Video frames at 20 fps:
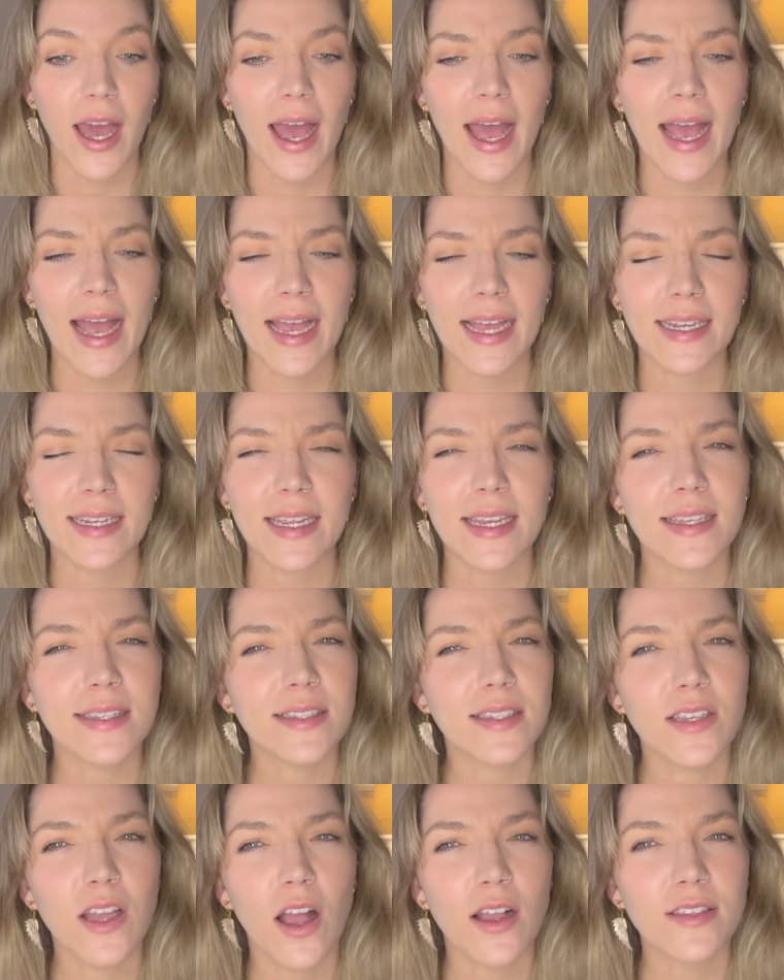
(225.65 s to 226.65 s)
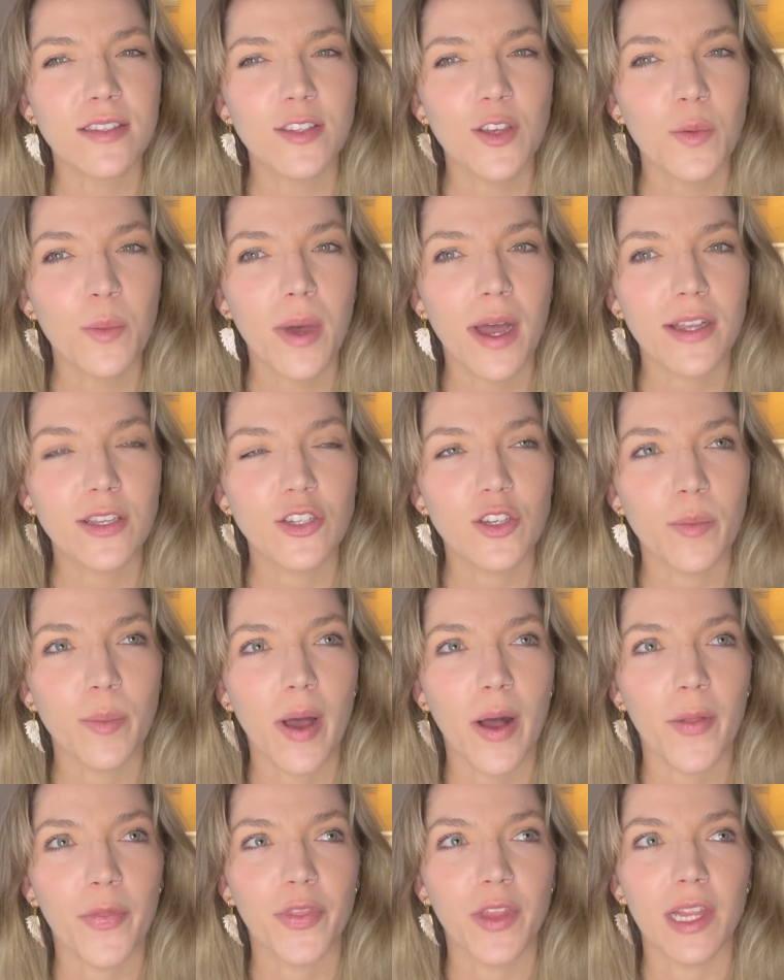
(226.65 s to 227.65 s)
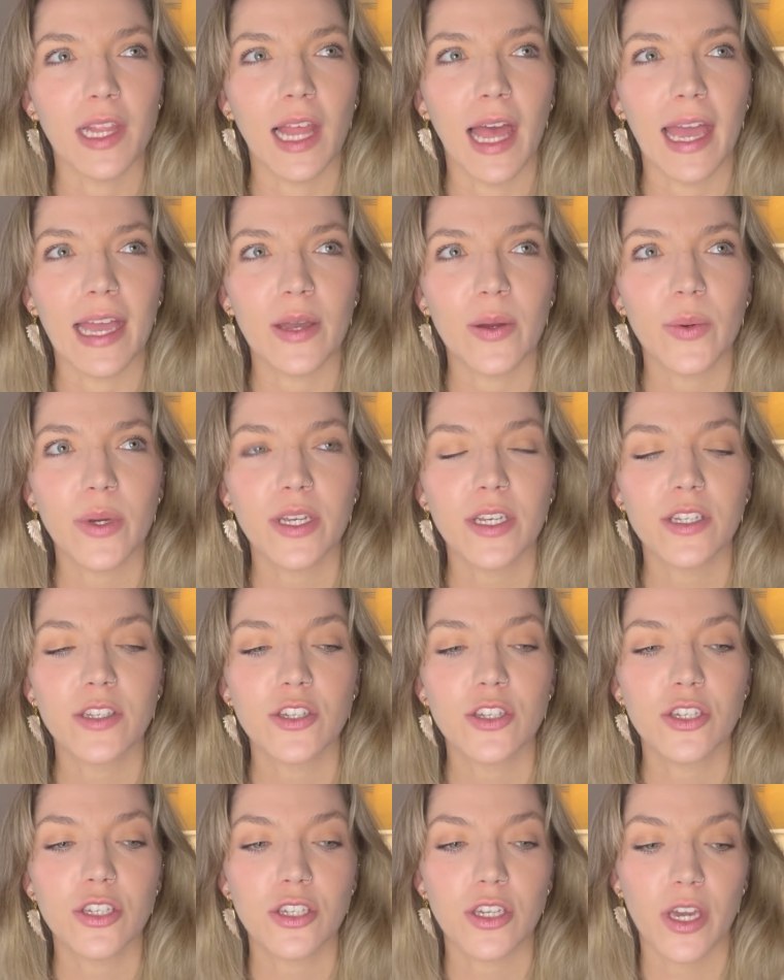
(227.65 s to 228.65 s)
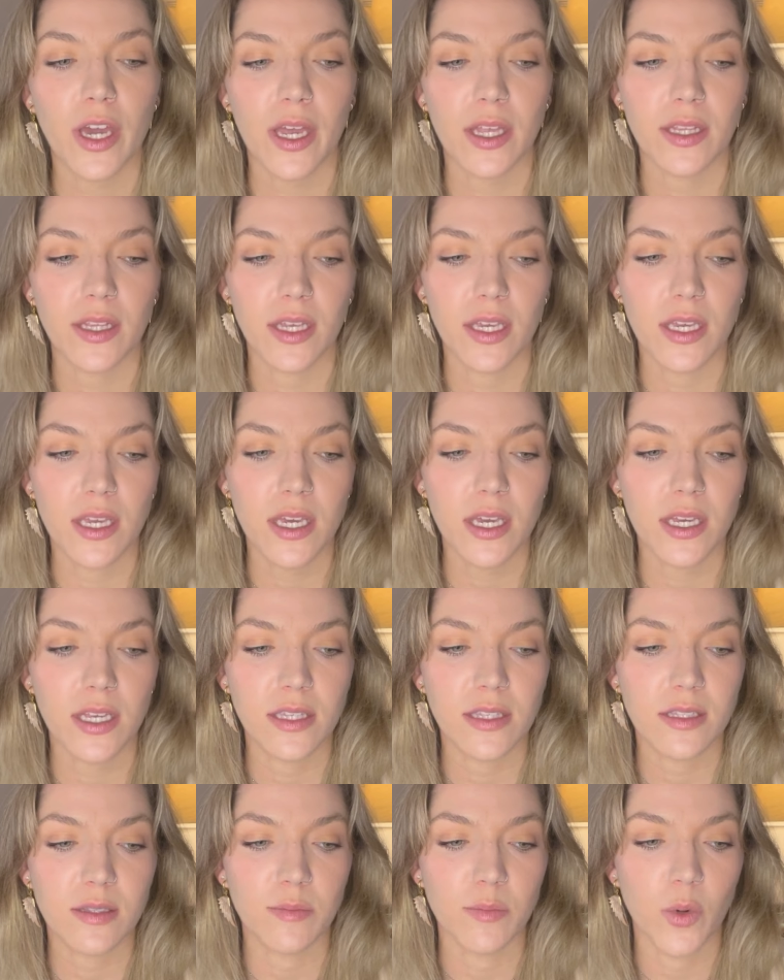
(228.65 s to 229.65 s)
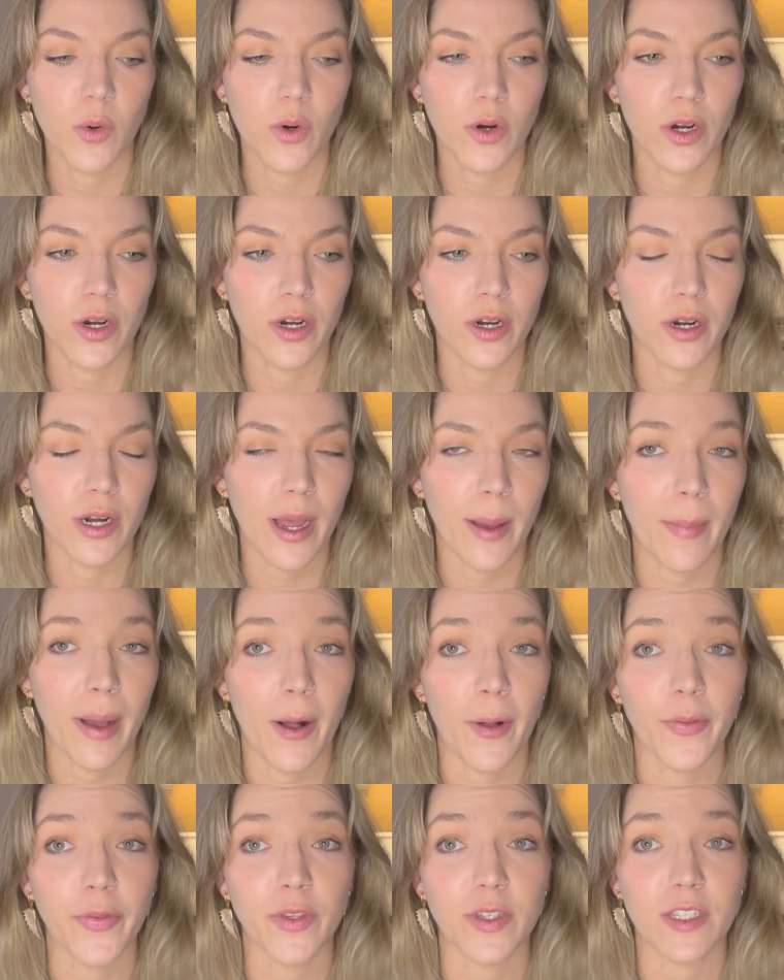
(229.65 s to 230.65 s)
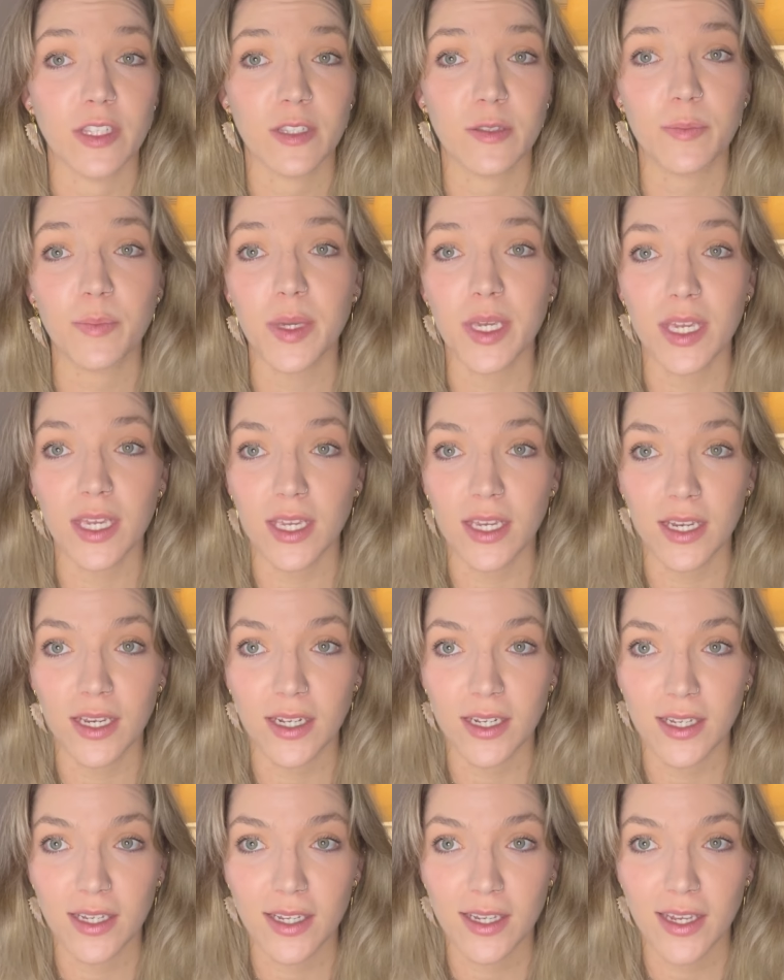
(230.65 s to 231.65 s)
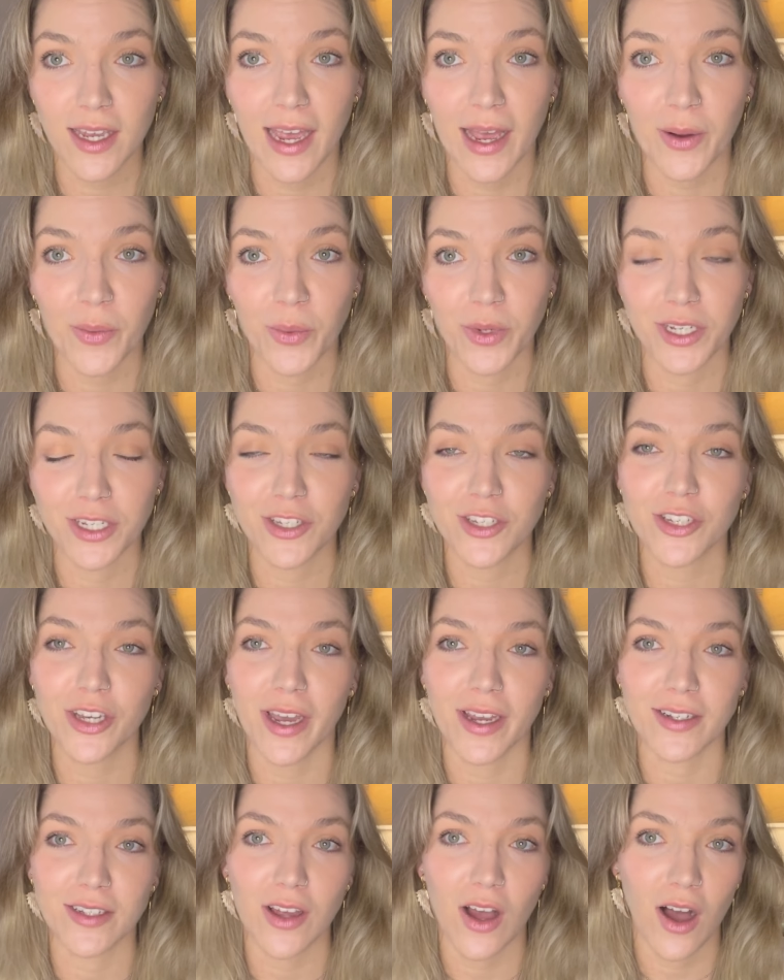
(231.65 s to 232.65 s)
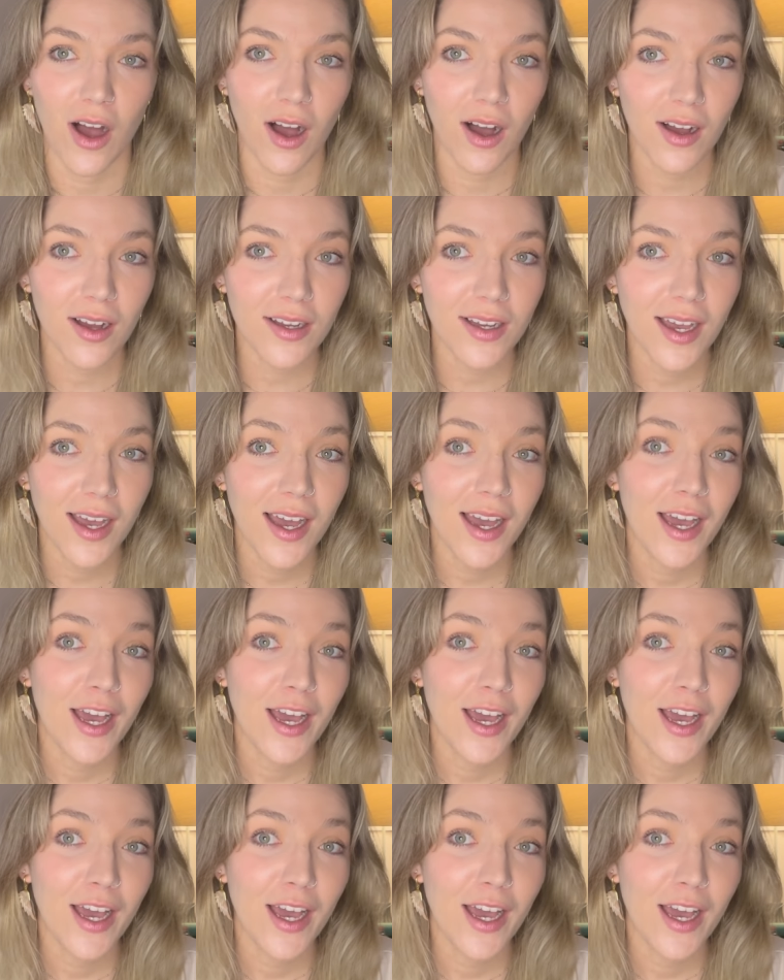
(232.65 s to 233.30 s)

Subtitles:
And it's not so much about the language, I think it's more about the speed at which I talk.